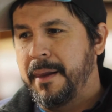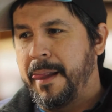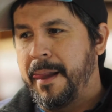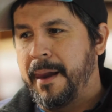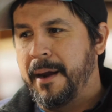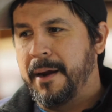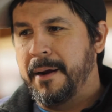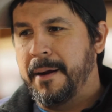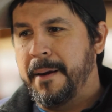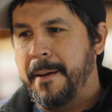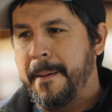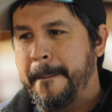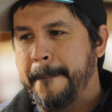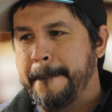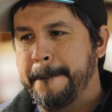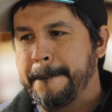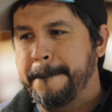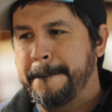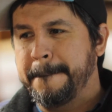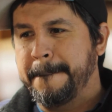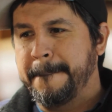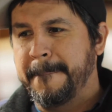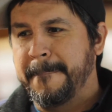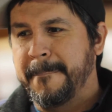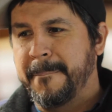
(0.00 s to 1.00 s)
um,
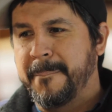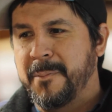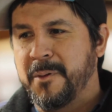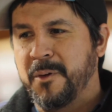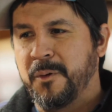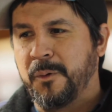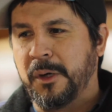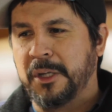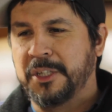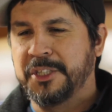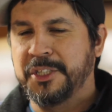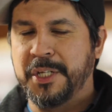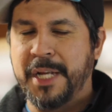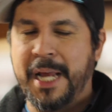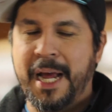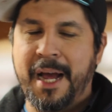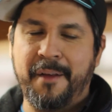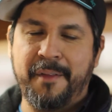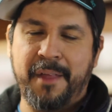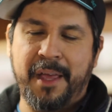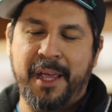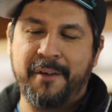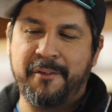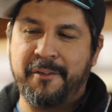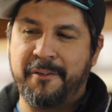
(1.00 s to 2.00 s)
which now
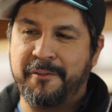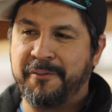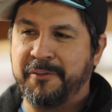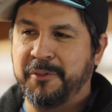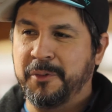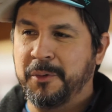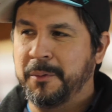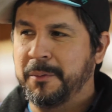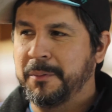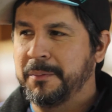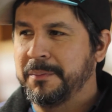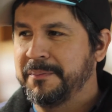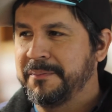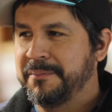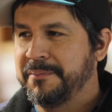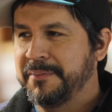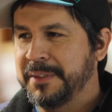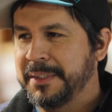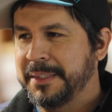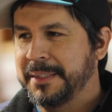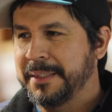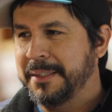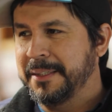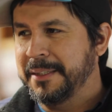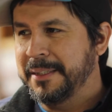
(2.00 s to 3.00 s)
they have a full
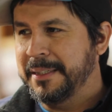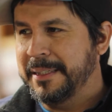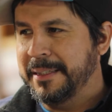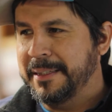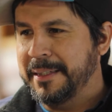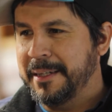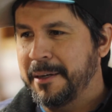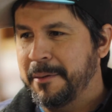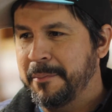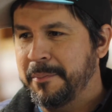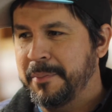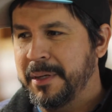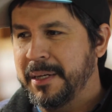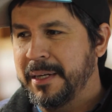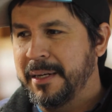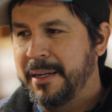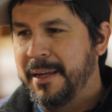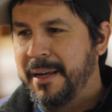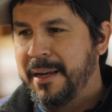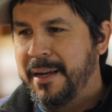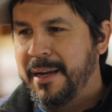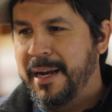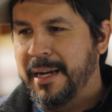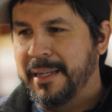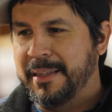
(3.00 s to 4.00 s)
facility there. But
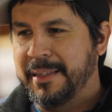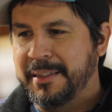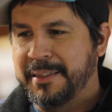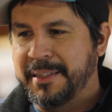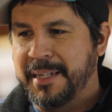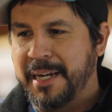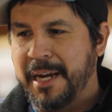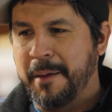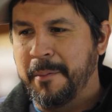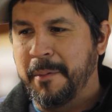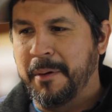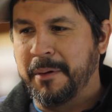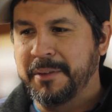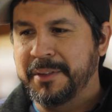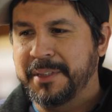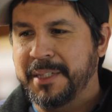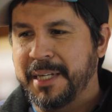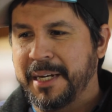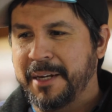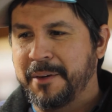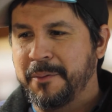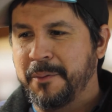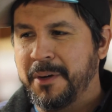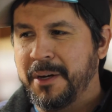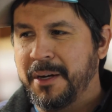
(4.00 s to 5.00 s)
at the time, I was
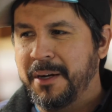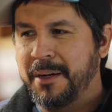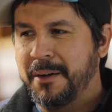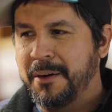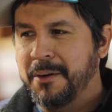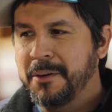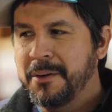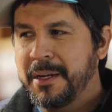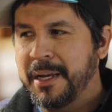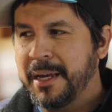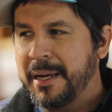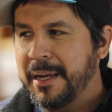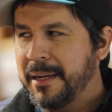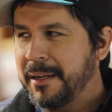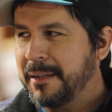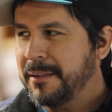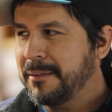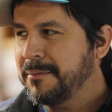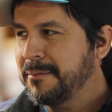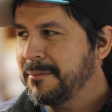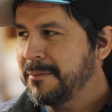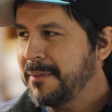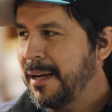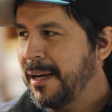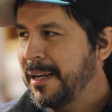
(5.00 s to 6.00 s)
like, well, okay,
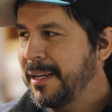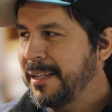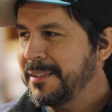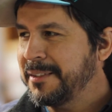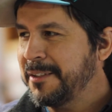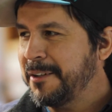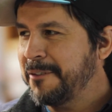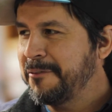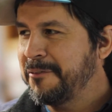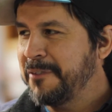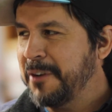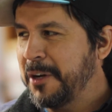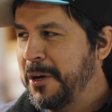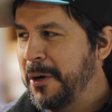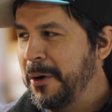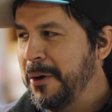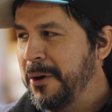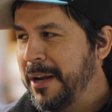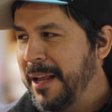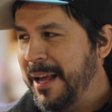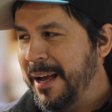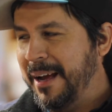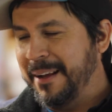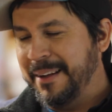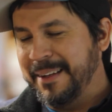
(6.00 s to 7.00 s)
I guess I'll figure
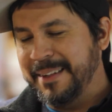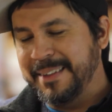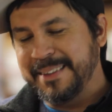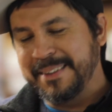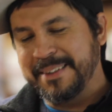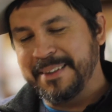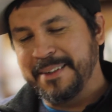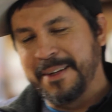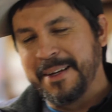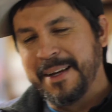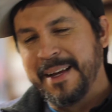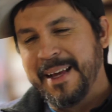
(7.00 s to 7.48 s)
it out. So